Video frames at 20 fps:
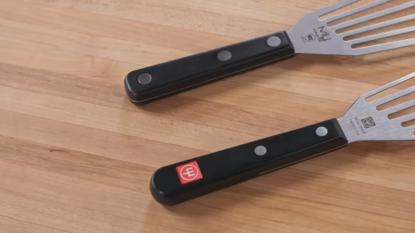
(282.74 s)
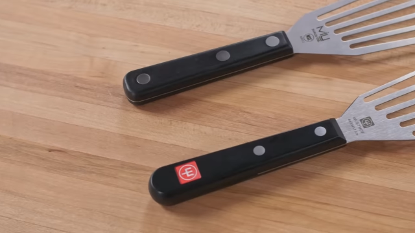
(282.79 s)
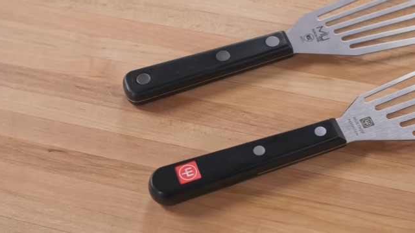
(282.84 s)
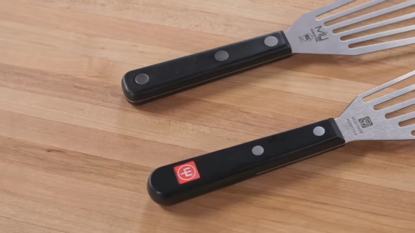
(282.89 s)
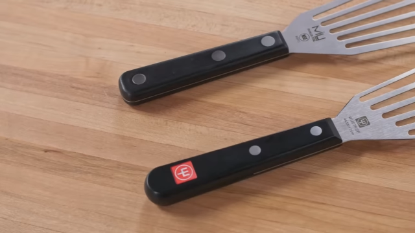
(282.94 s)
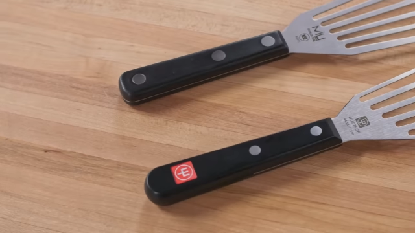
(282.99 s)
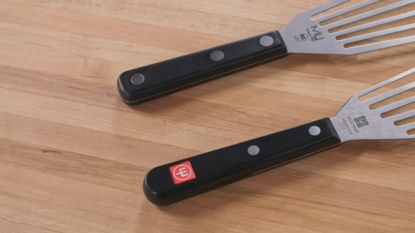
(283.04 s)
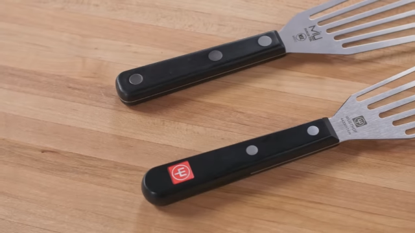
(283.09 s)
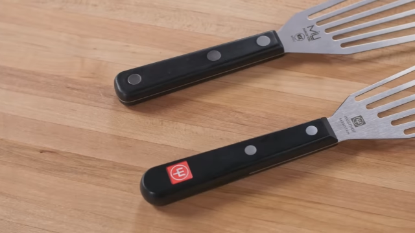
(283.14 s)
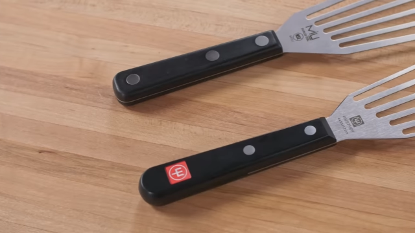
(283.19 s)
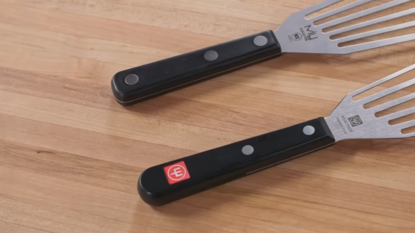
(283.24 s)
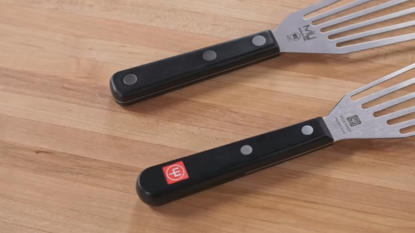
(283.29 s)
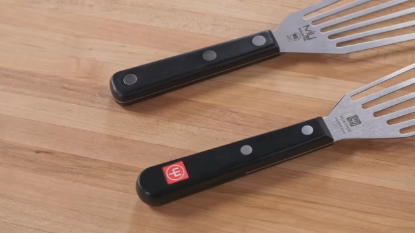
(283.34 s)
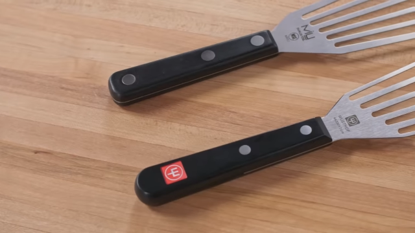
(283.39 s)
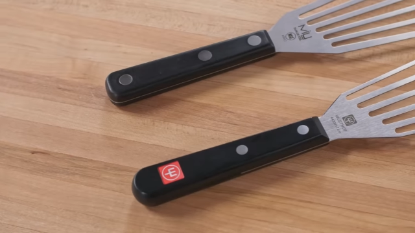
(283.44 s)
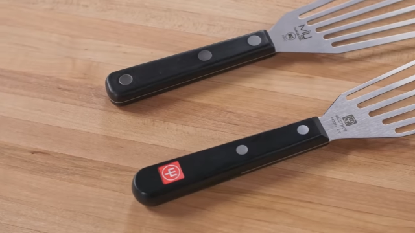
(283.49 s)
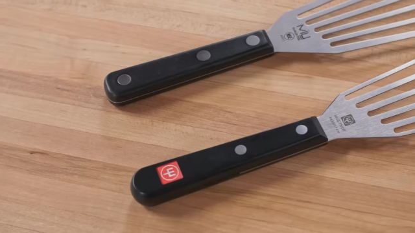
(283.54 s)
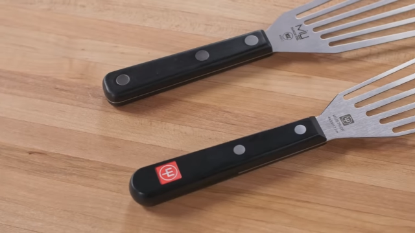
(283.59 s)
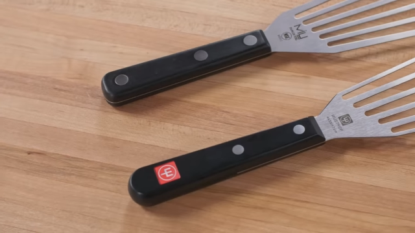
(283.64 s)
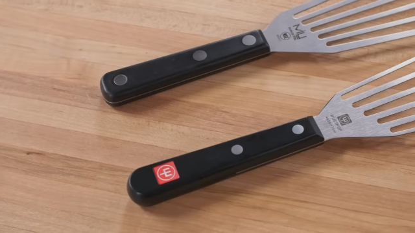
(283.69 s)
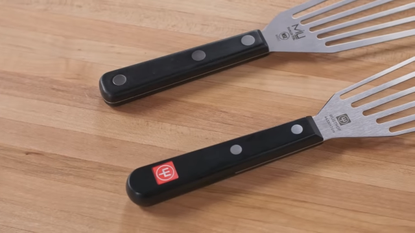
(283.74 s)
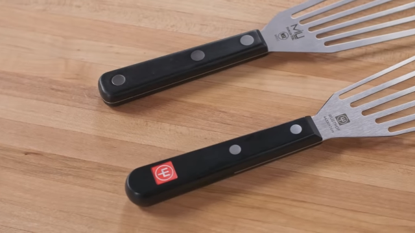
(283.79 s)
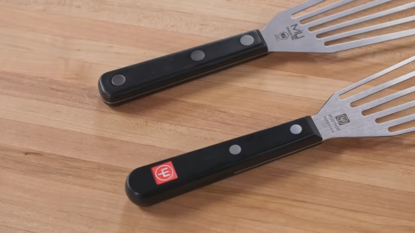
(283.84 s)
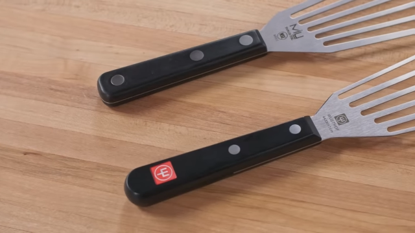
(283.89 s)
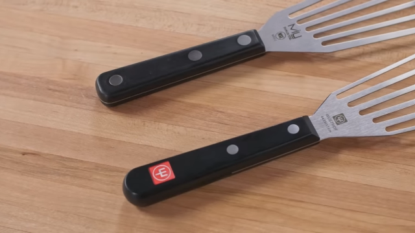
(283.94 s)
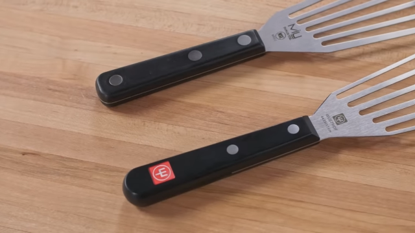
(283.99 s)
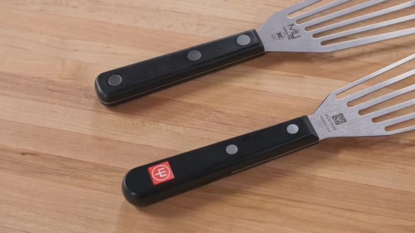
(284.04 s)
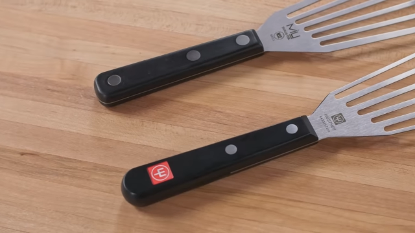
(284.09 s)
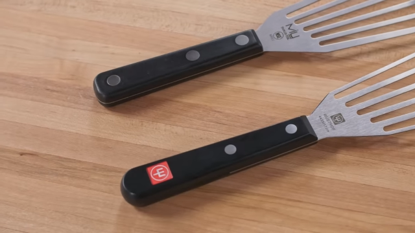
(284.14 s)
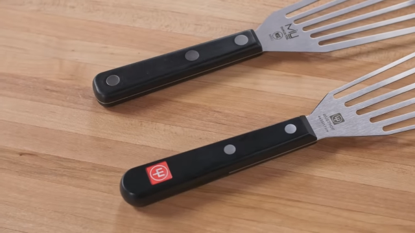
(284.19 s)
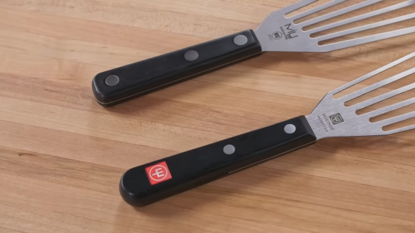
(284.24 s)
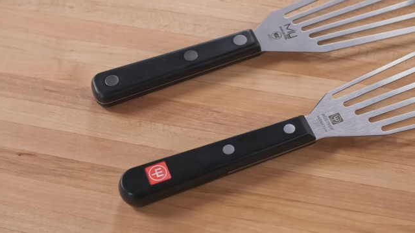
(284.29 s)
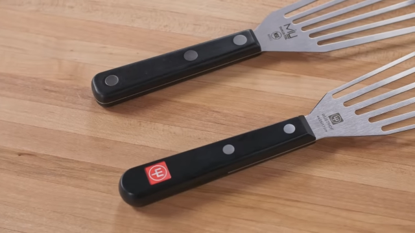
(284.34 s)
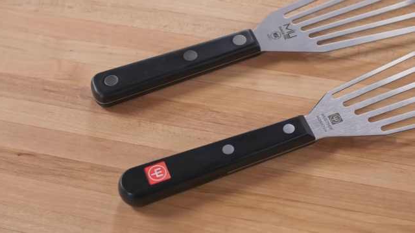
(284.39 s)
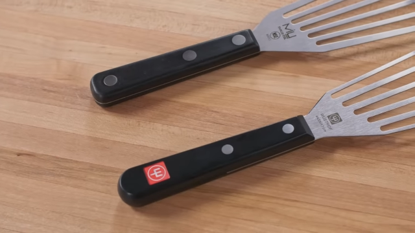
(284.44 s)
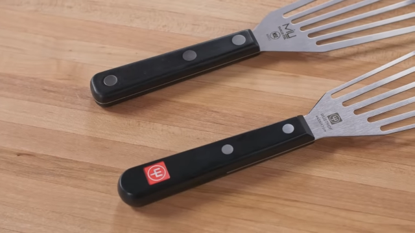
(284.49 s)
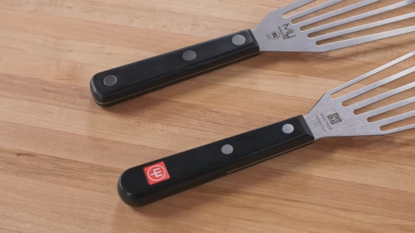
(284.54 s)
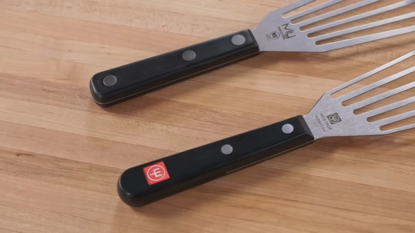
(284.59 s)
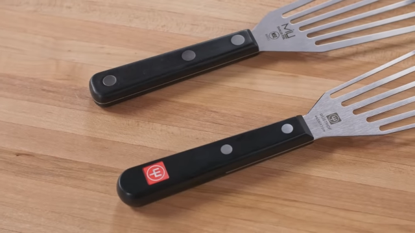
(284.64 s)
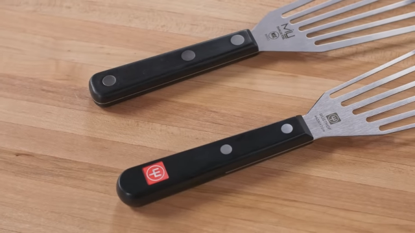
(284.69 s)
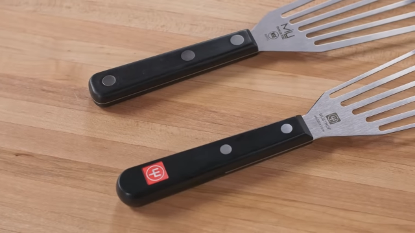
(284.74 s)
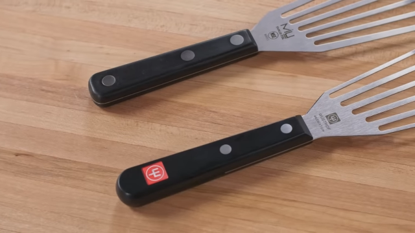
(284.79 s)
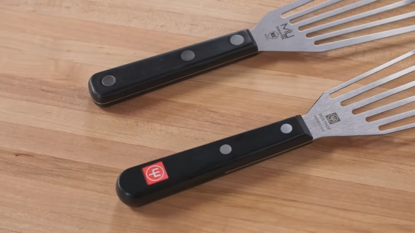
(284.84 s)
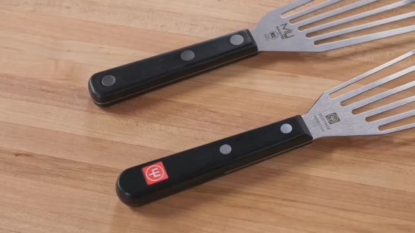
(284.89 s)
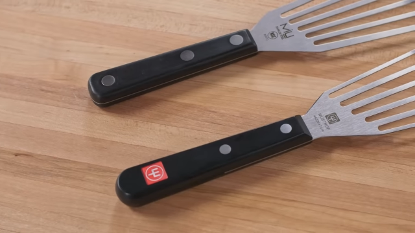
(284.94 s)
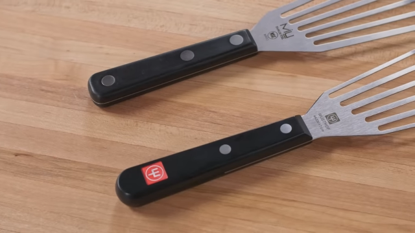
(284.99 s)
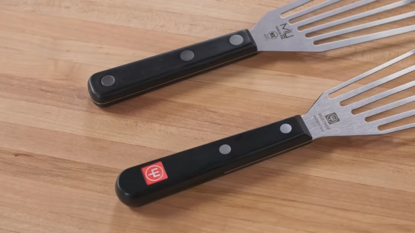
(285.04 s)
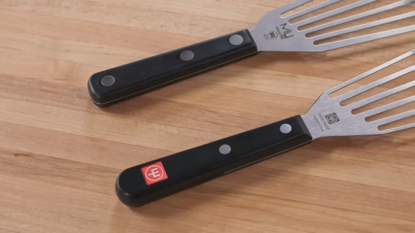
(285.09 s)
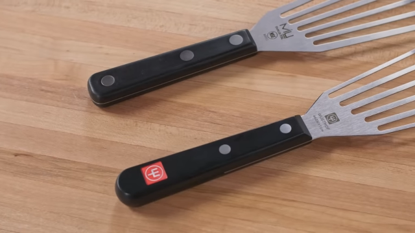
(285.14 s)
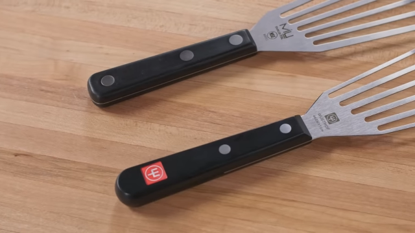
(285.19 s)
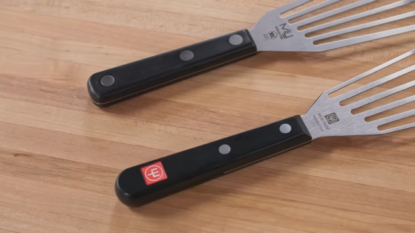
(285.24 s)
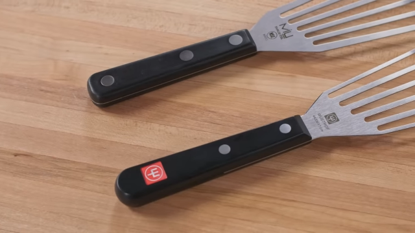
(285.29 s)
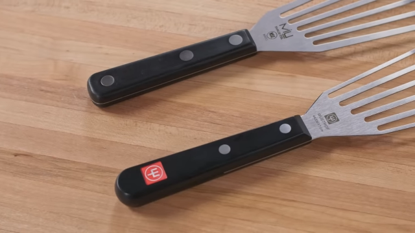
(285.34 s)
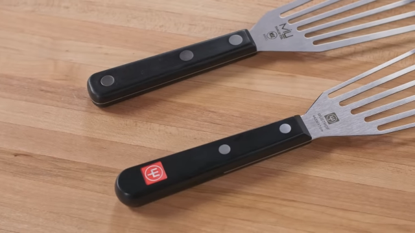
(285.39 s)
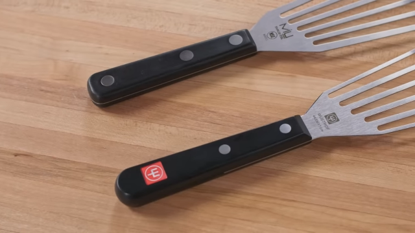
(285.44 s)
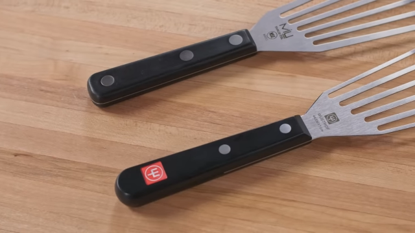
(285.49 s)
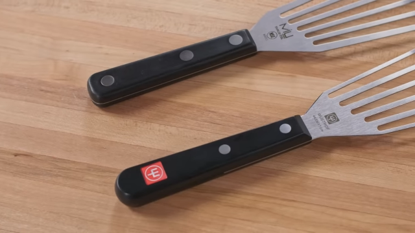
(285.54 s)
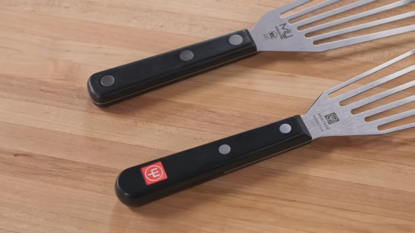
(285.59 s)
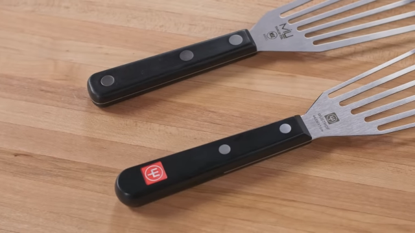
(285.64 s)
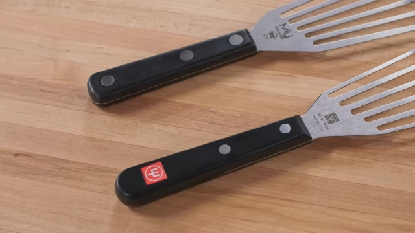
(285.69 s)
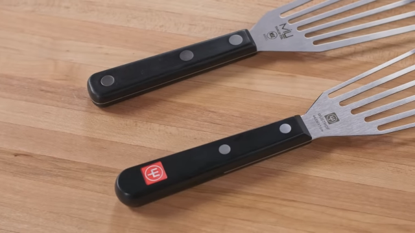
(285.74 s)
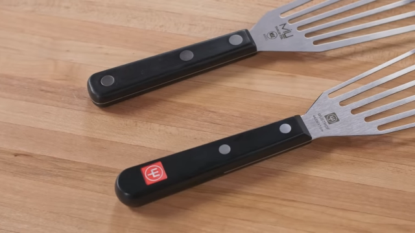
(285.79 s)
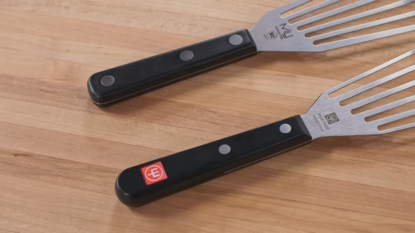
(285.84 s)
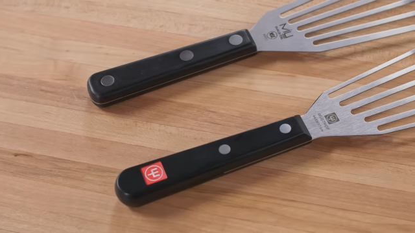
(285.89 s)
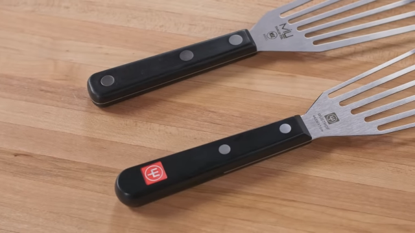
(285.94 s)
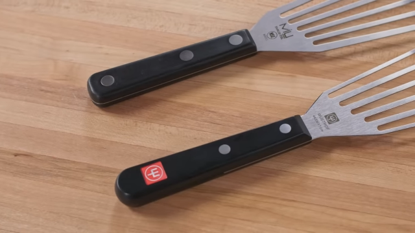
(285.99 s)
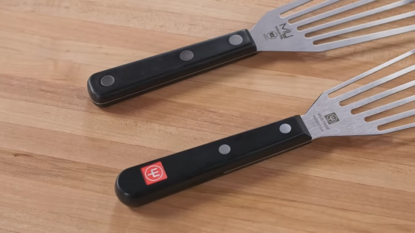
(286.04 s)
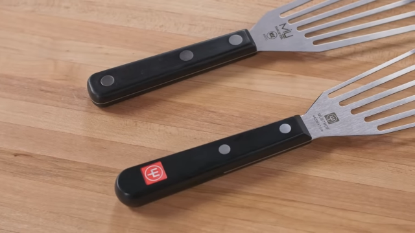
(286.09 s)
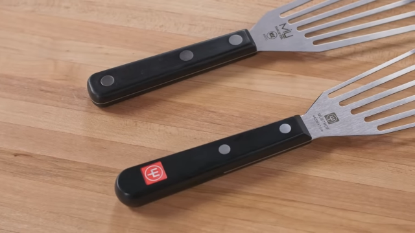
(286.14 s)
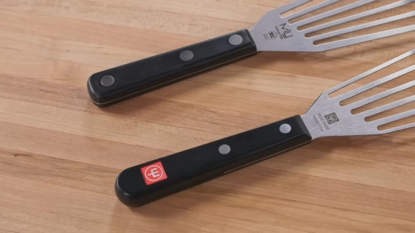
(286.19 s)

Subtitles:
Nobody's mouth can be seen.